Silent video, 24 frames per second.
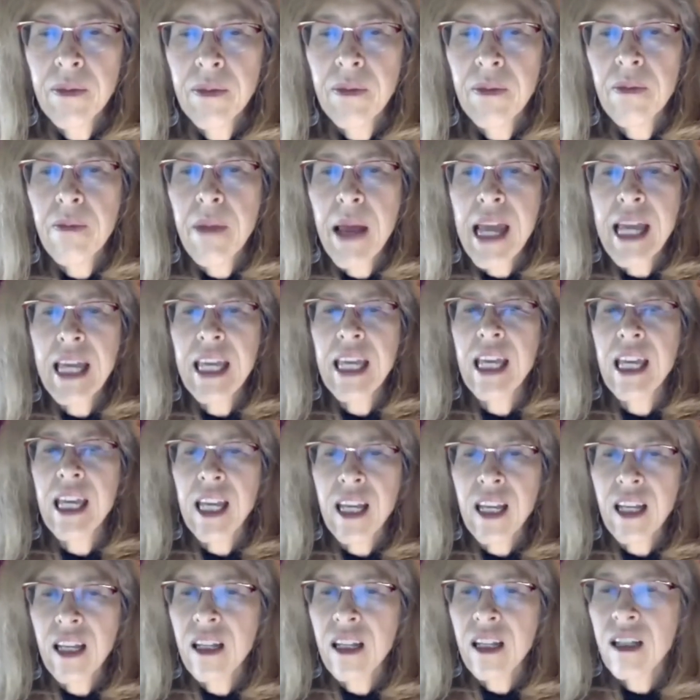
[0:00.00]

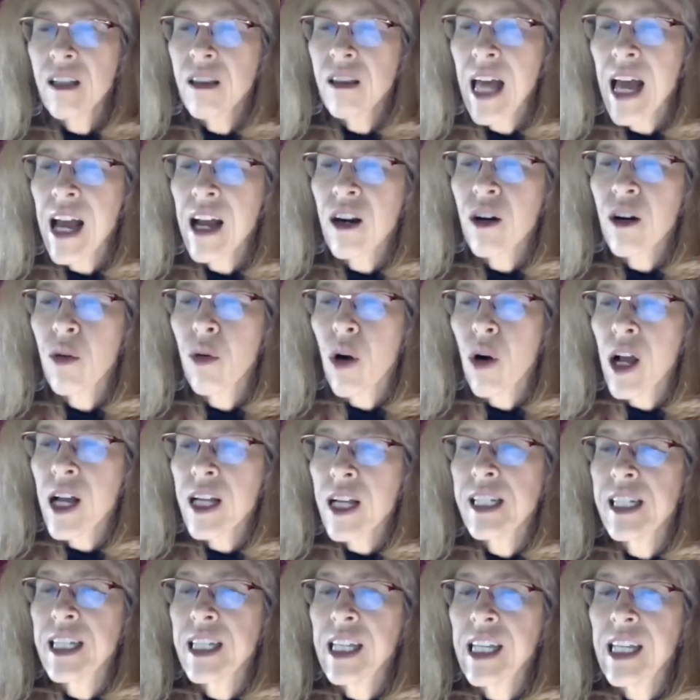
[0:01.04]
making that
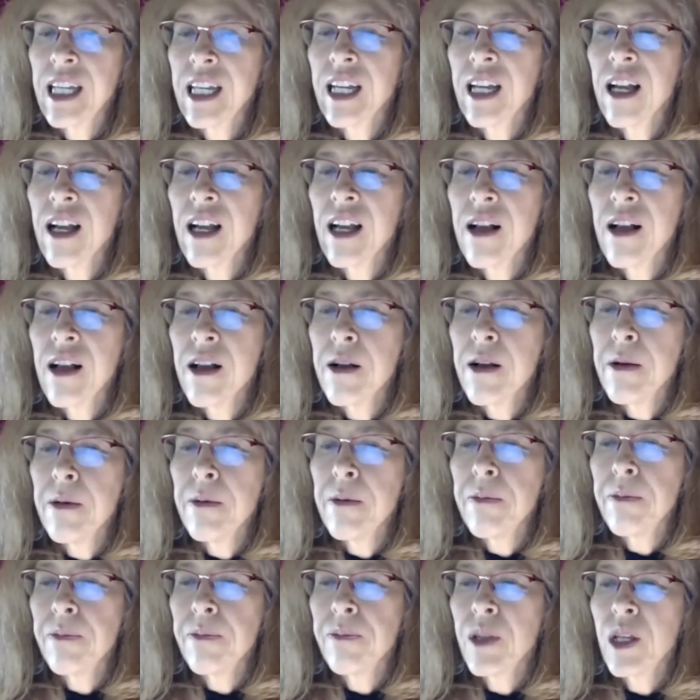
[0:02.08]
crossing?
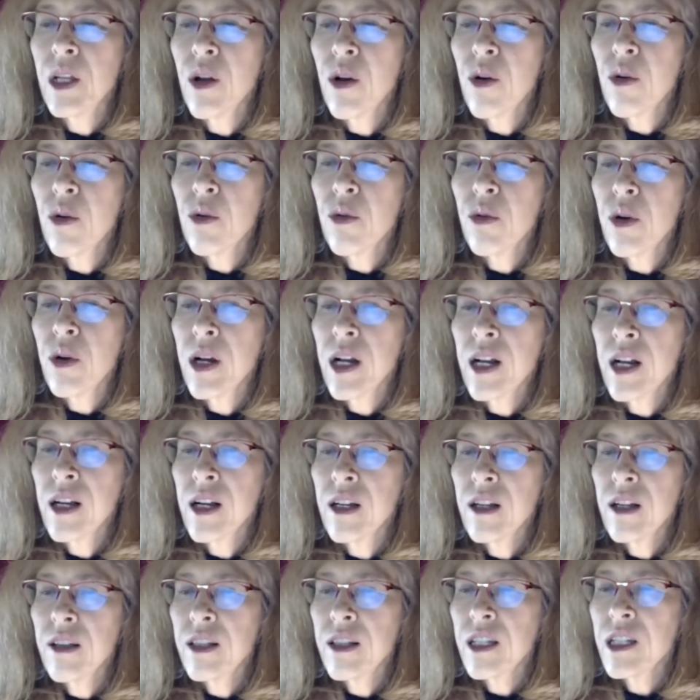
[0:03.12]
You know,
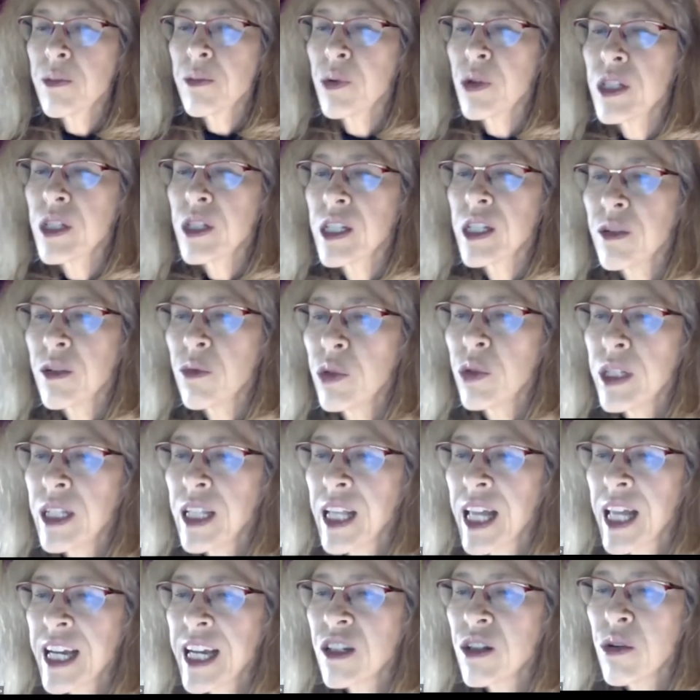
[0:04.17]
this person would
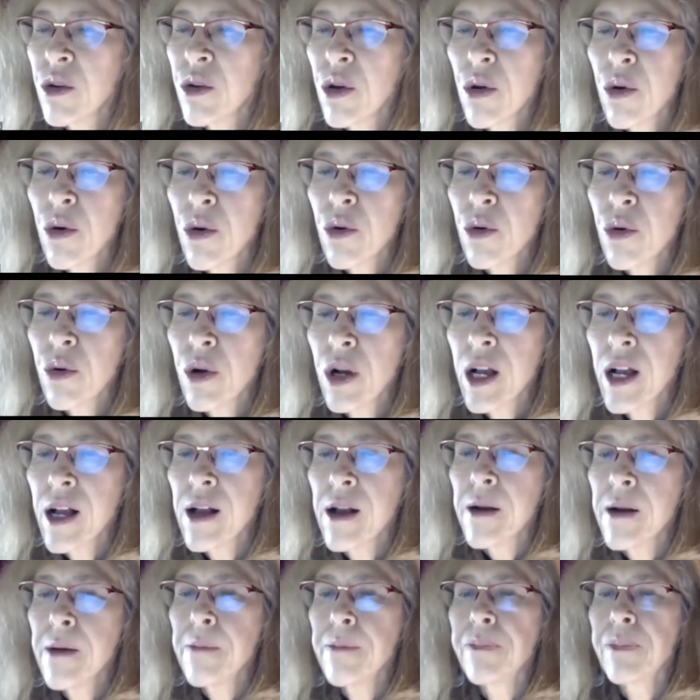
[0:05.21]
like to
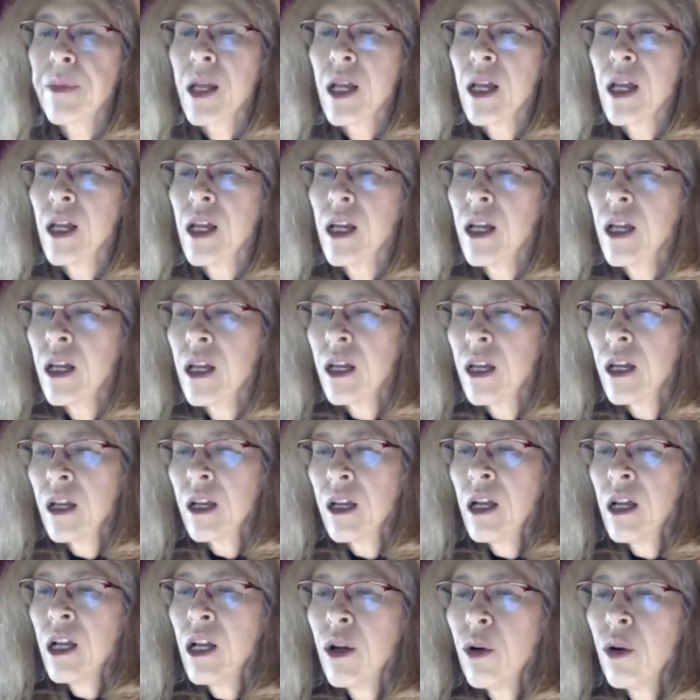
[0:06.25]
know
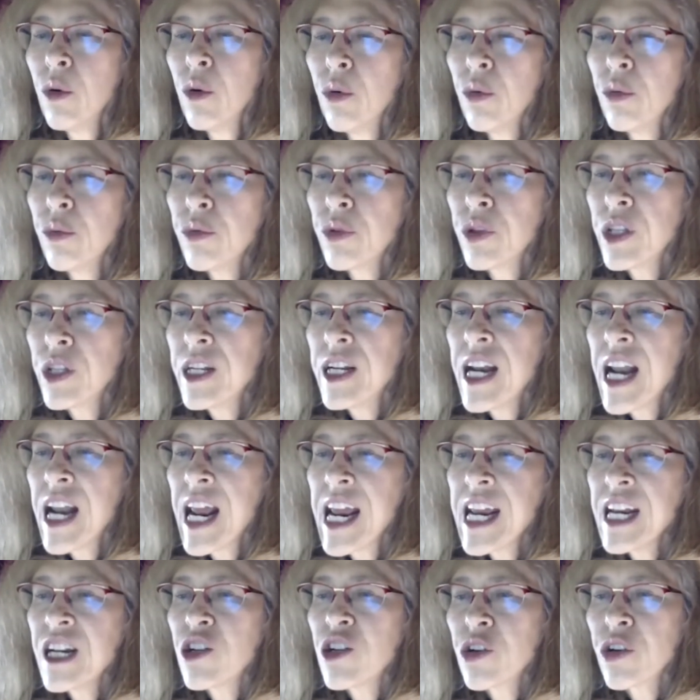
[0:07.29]
the
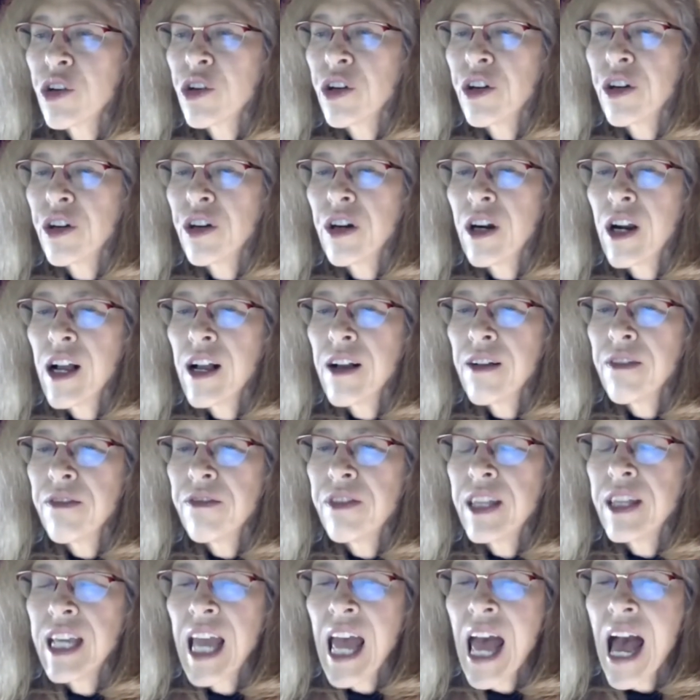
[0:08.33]
nature
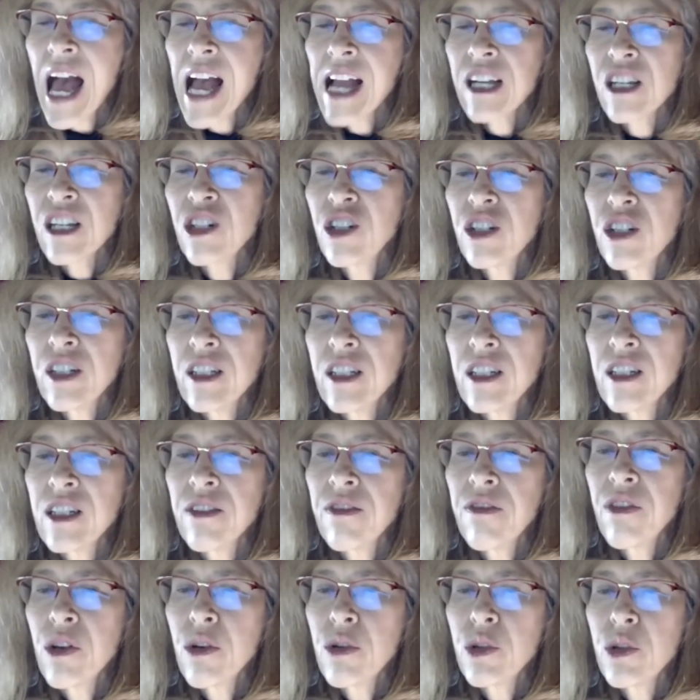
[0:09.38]
of the actions
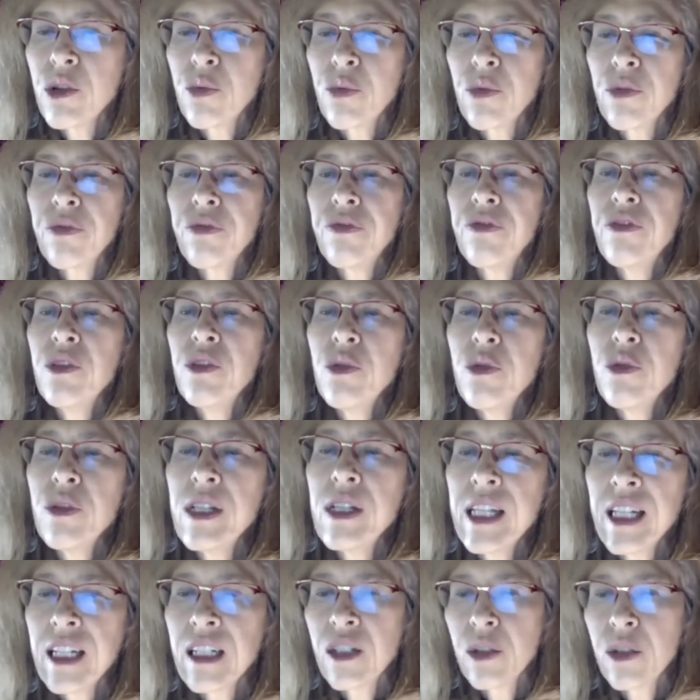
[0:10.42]
of those
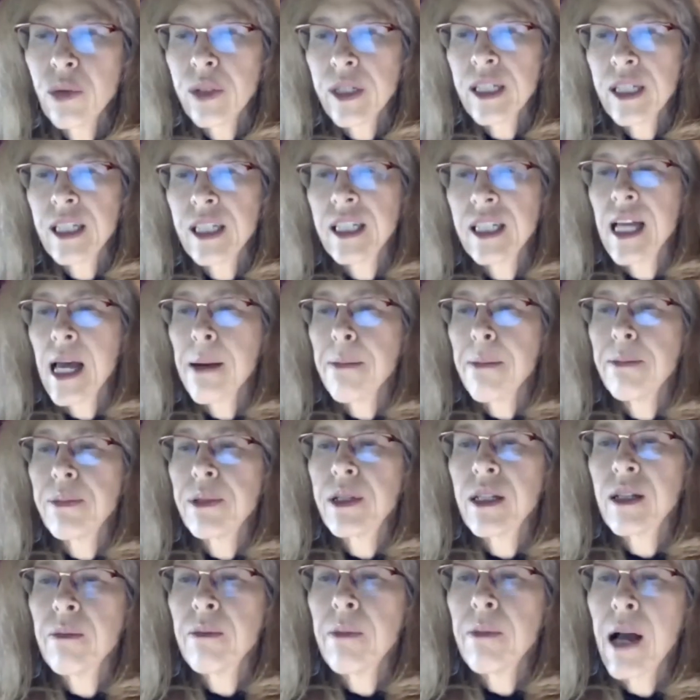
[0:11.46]
refusing to
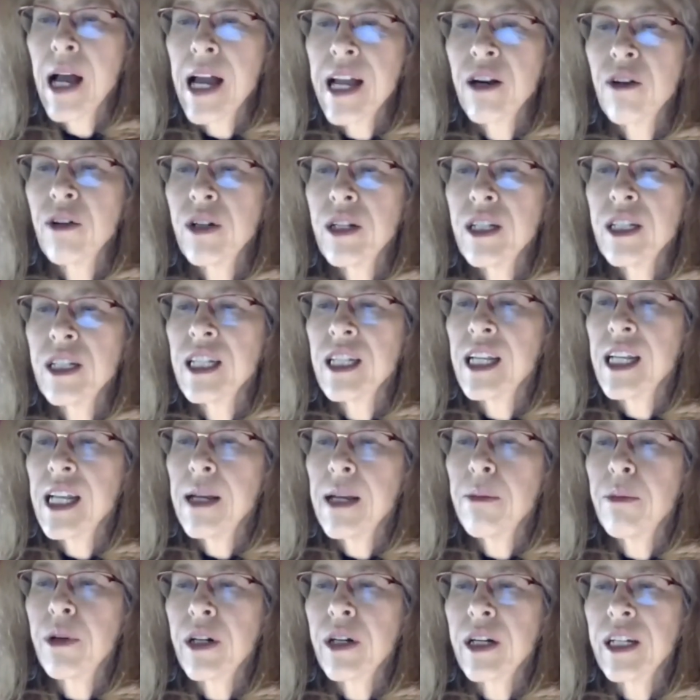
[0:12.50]
accept migrants and
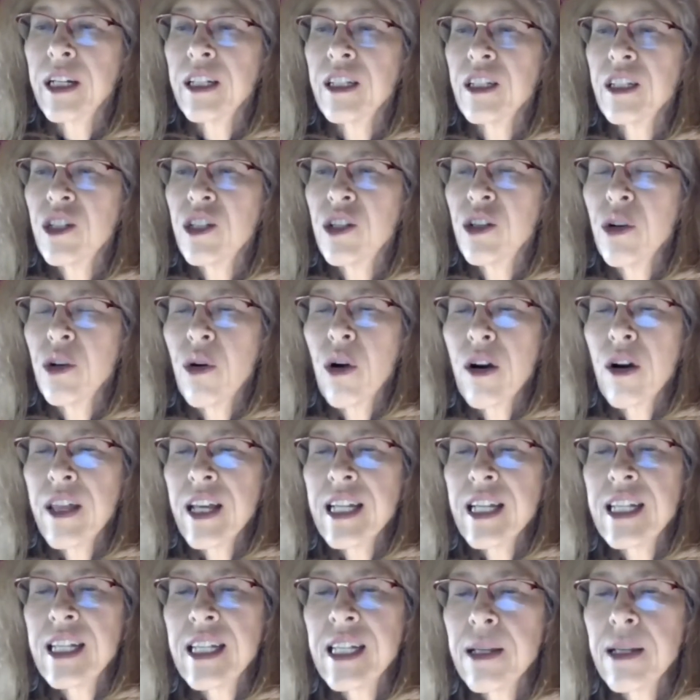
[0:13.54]
immigrants. You know, are
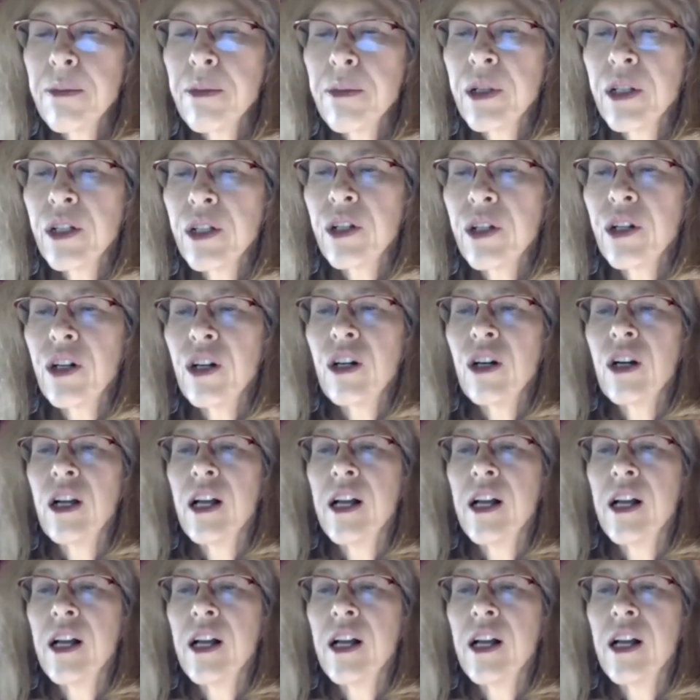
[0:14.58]
they similar,